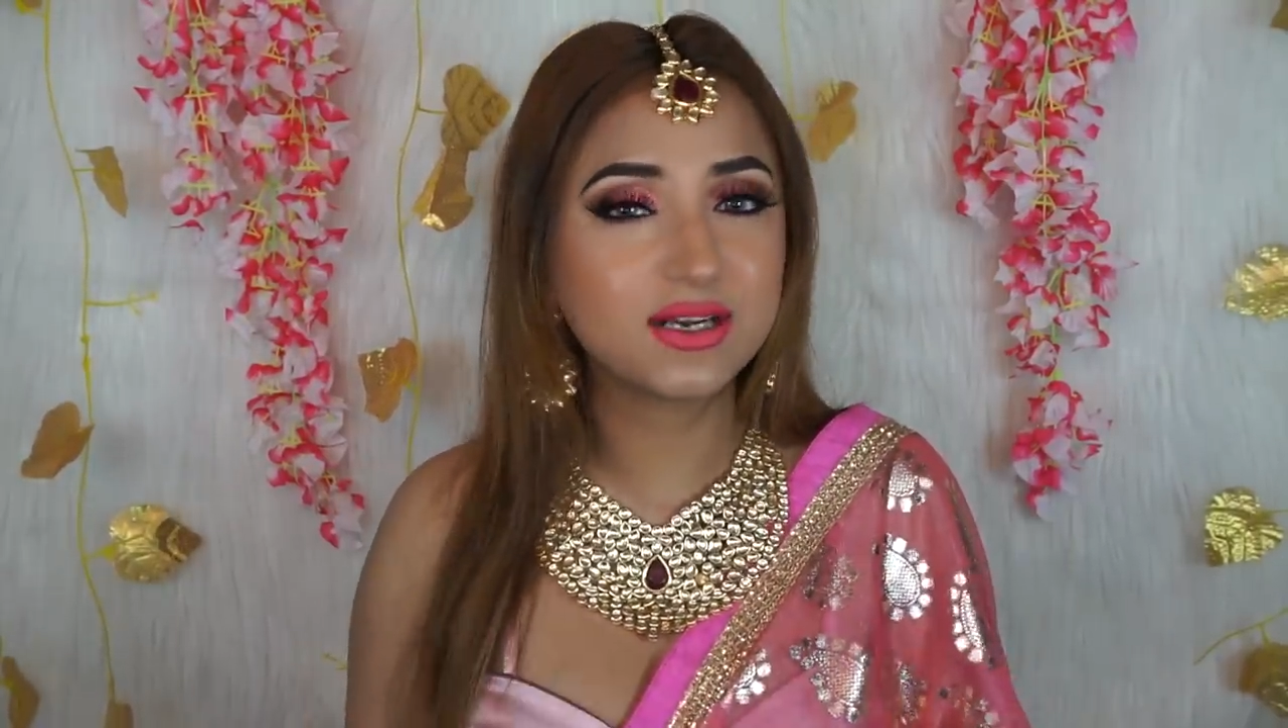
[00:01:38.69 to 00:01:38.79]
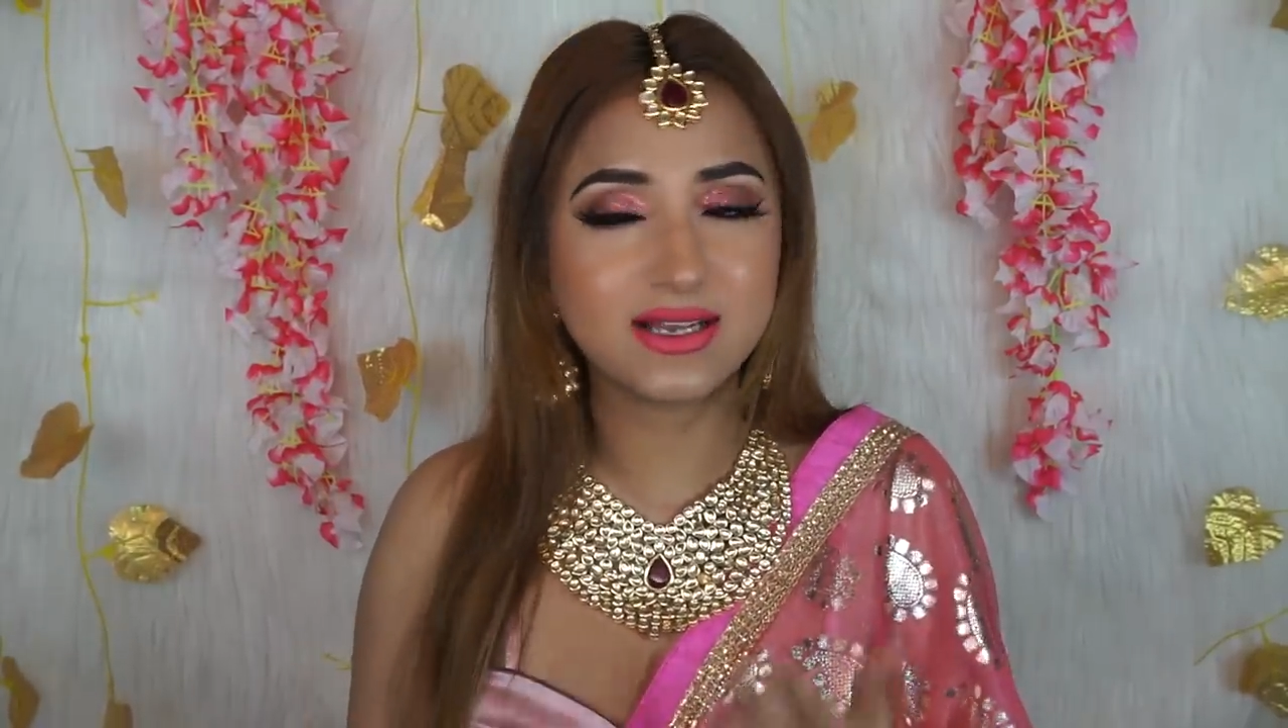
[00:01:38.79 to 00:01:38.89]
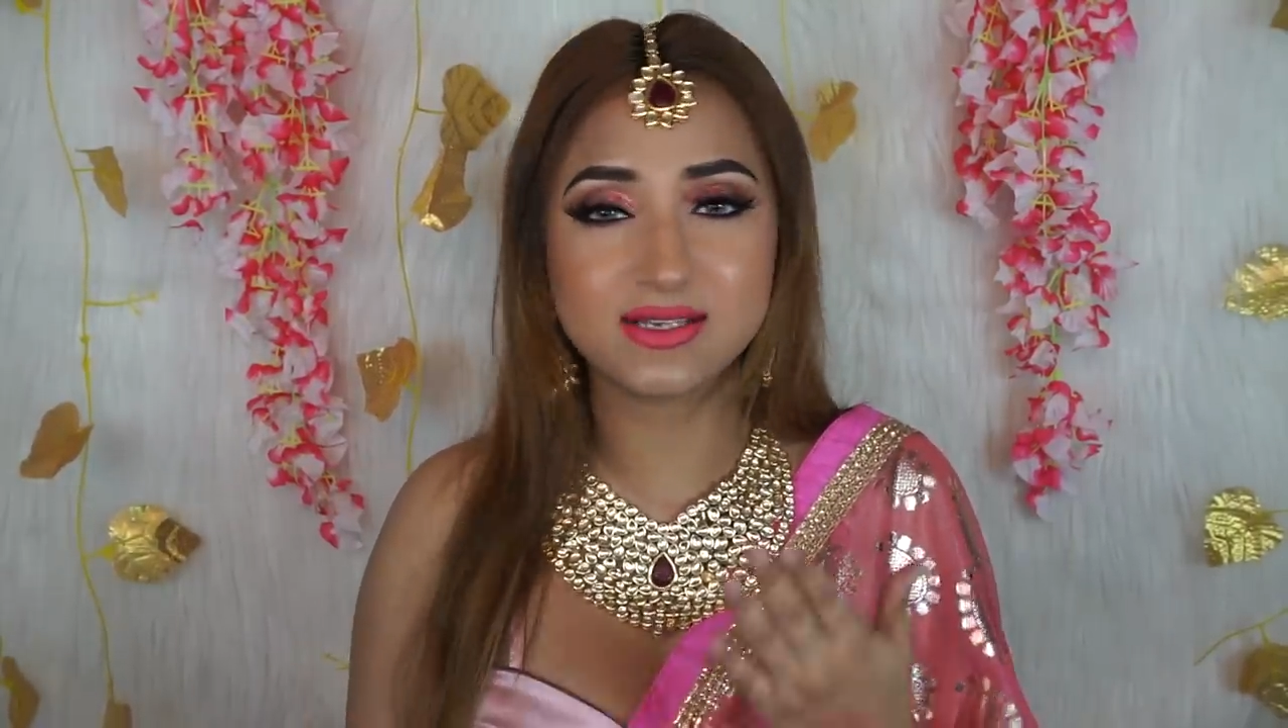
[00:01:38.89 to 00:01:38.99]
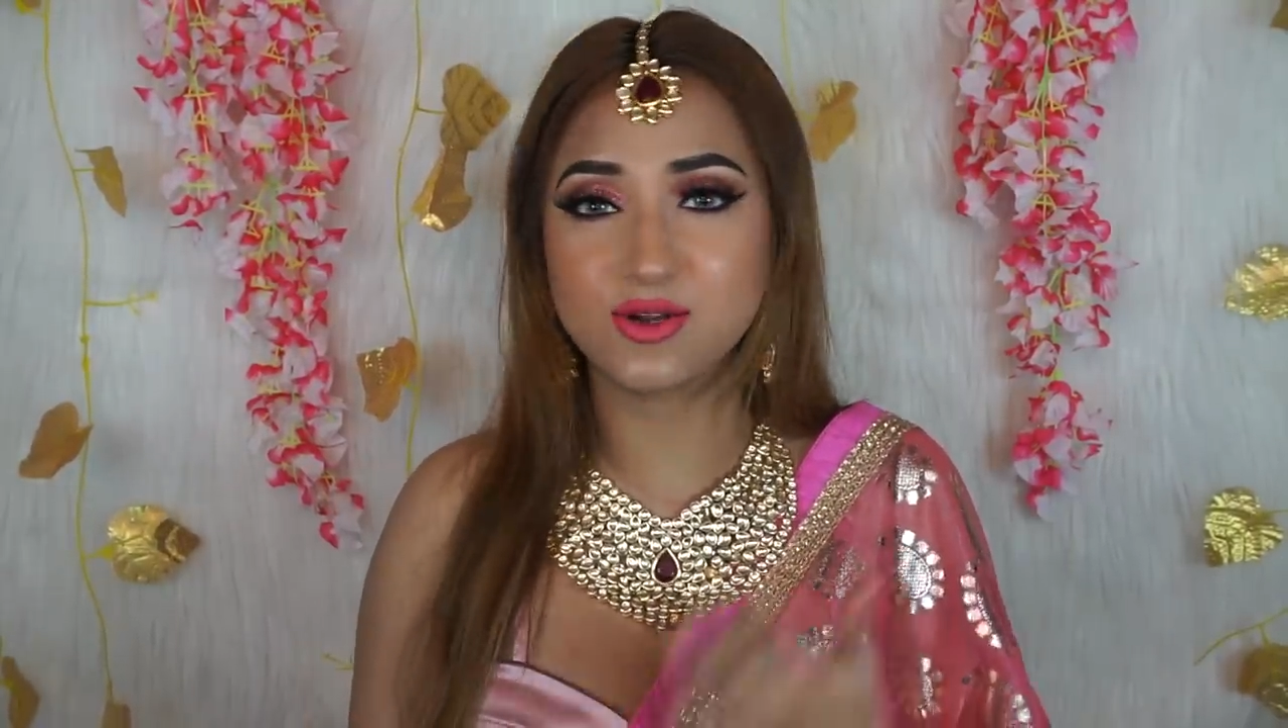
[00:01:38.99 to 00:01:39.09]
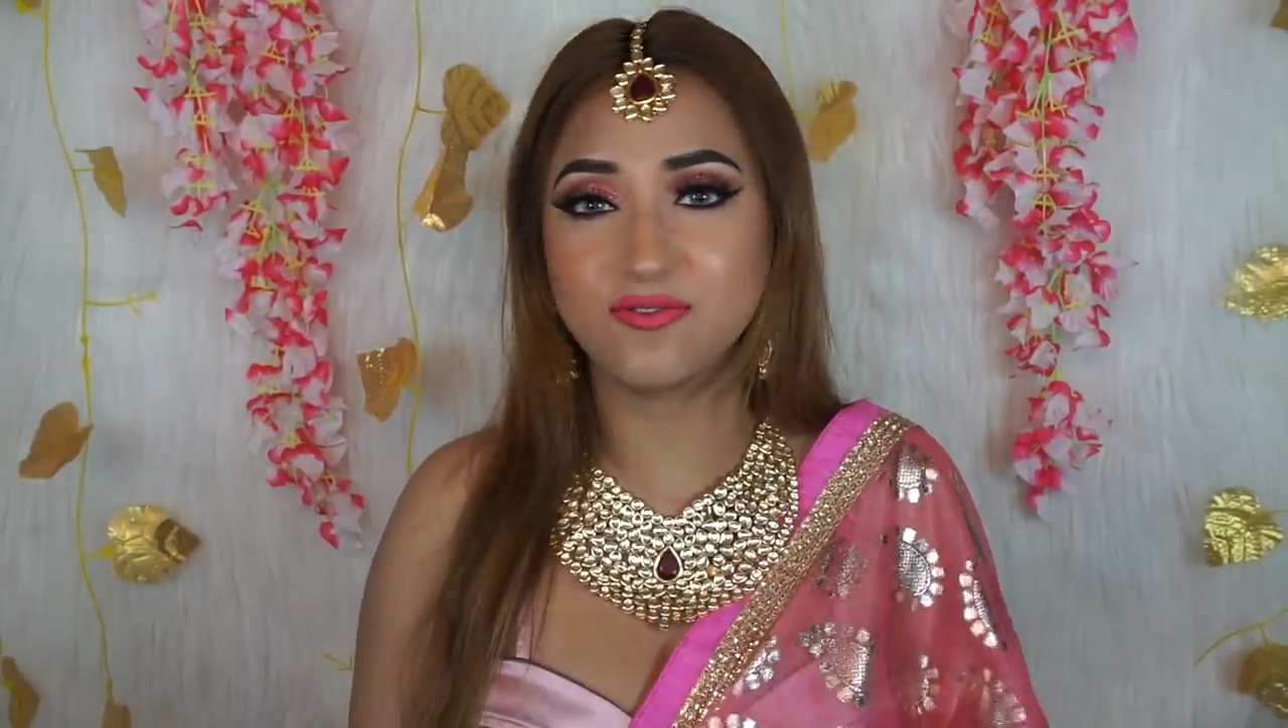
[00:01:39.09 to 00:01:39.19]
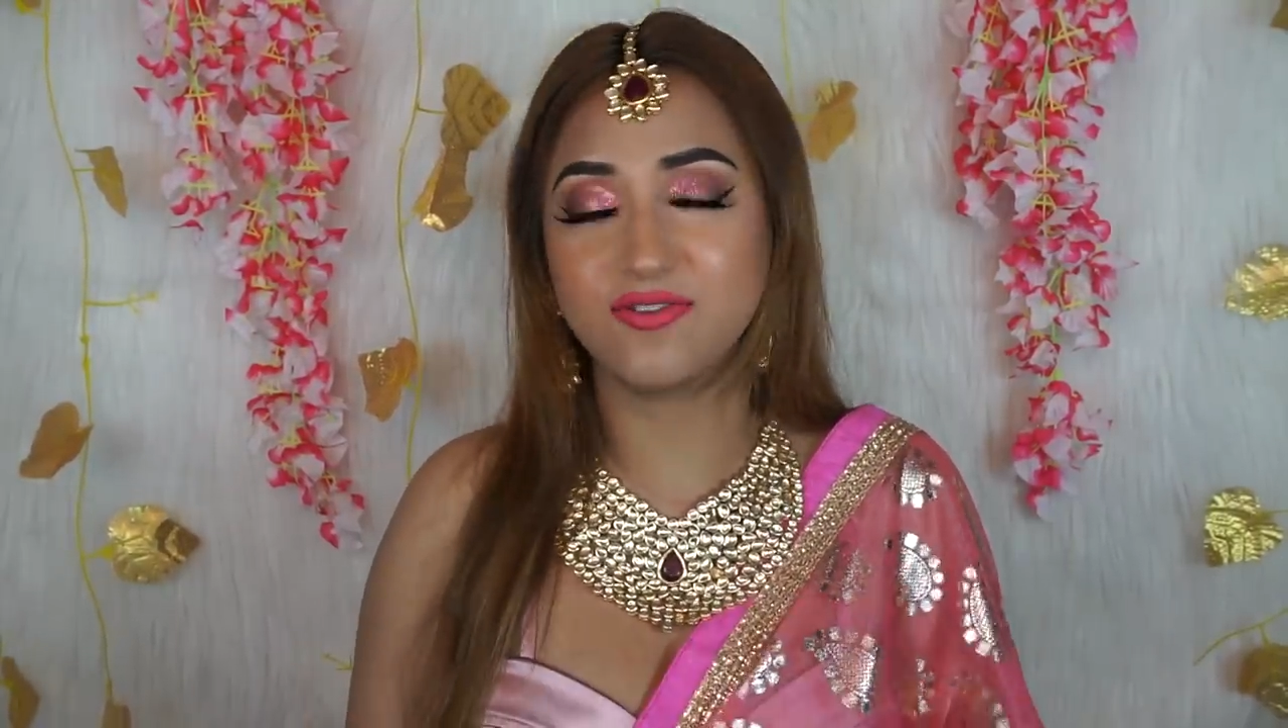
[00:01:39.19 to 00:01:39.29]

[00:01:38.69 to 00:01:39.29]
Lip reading: it does not